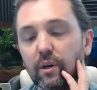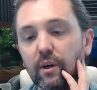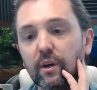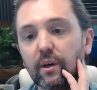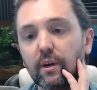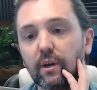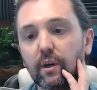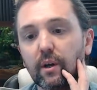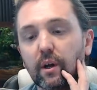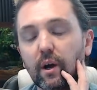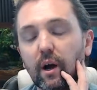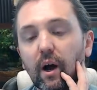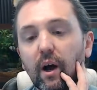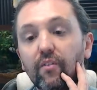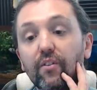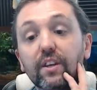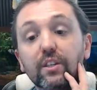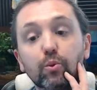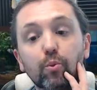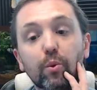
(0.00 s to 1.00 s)
Uh, this would
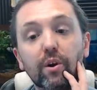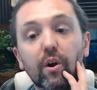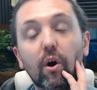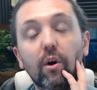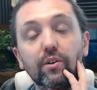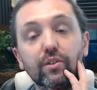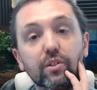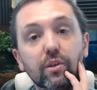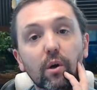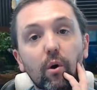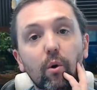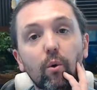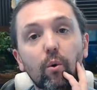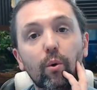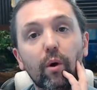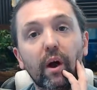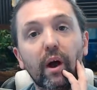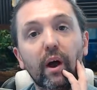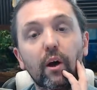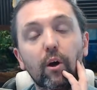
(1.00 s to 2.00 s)
also
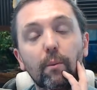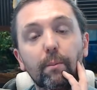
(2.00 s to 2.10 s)
help uh,